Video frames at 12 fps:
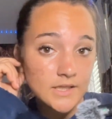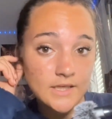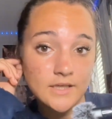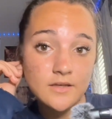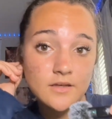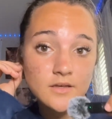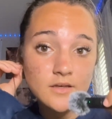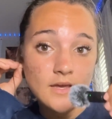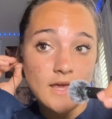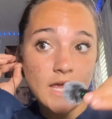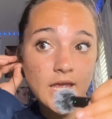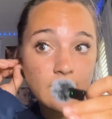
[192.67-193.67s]
Like,
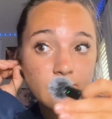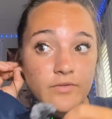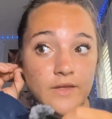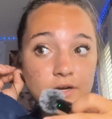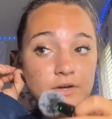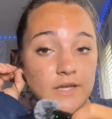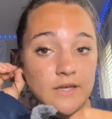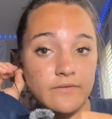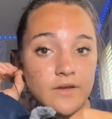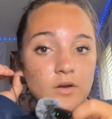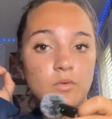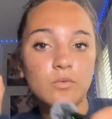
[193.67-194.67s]
if they're
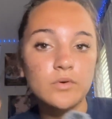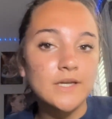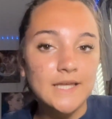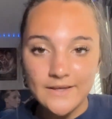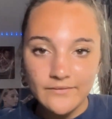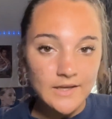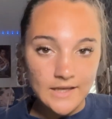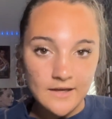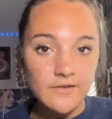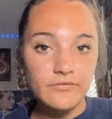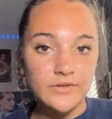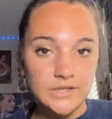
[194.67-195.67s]
even, or even
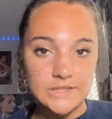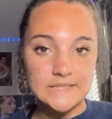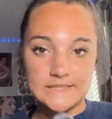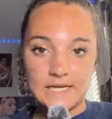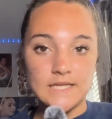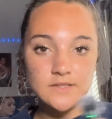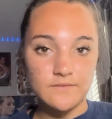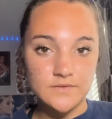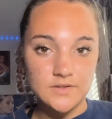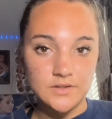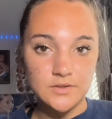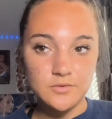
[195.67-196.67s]
if they're in sets of
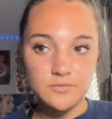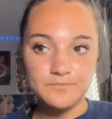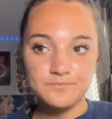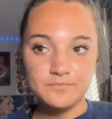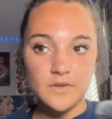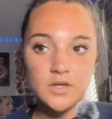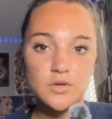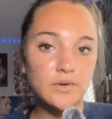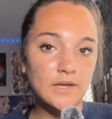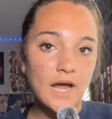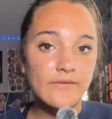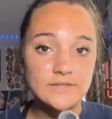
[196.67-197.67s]
2, you can
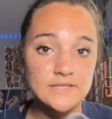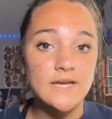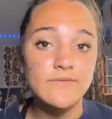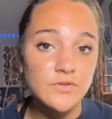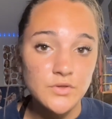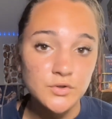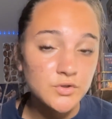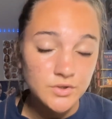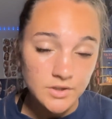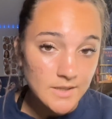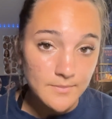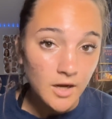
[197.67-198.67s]
have a 7th
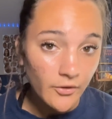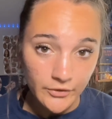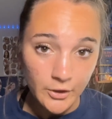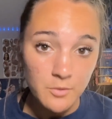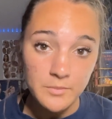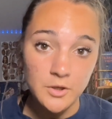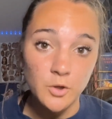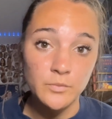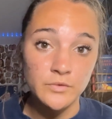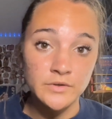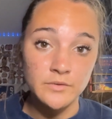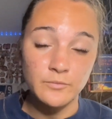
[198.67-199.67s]
degree
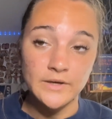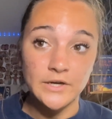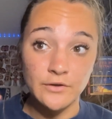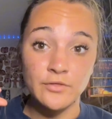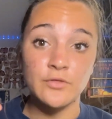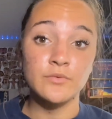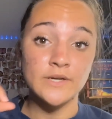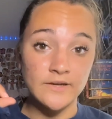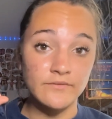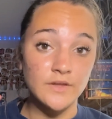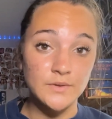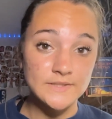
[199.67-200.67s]
polynomial where 3
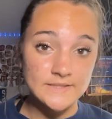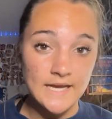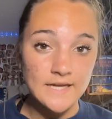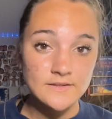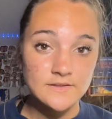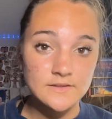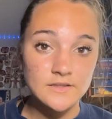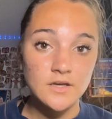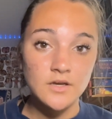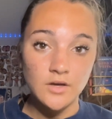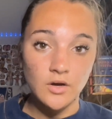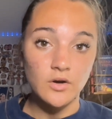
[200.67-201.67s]
of those sets
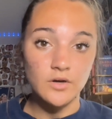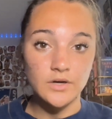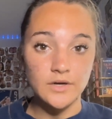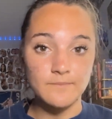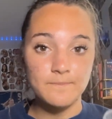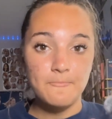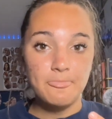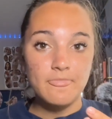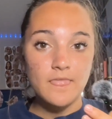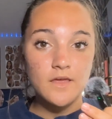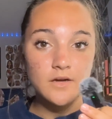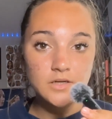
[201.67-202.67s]
are
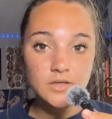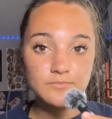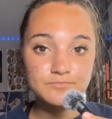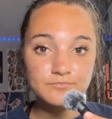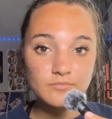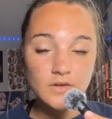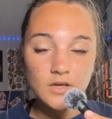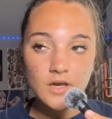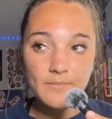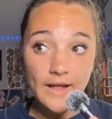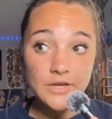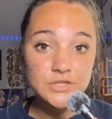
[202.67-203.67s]

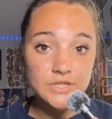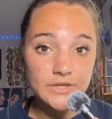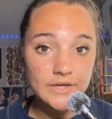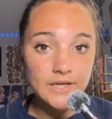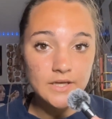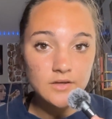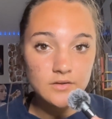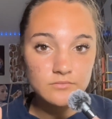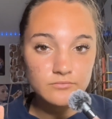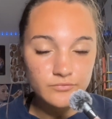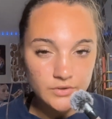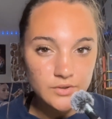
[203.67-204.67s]
imaginary
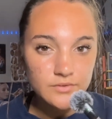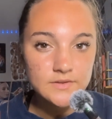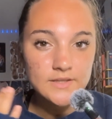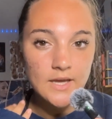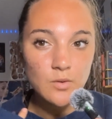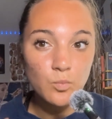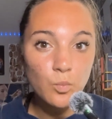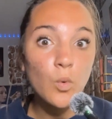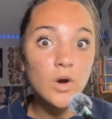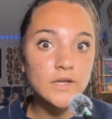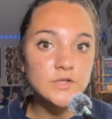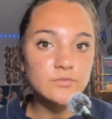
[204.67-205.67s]
roots and
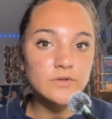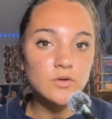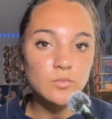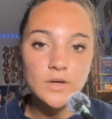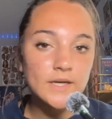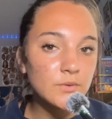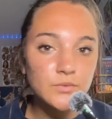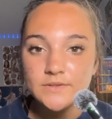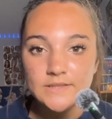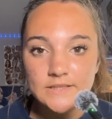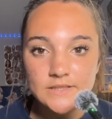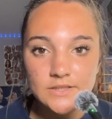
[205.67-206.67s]
1 is real. 1 equals
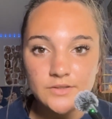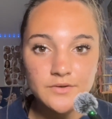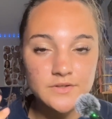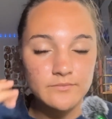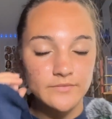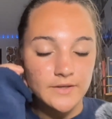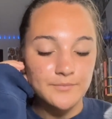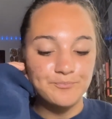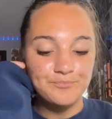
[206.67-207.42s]
like 0 or something.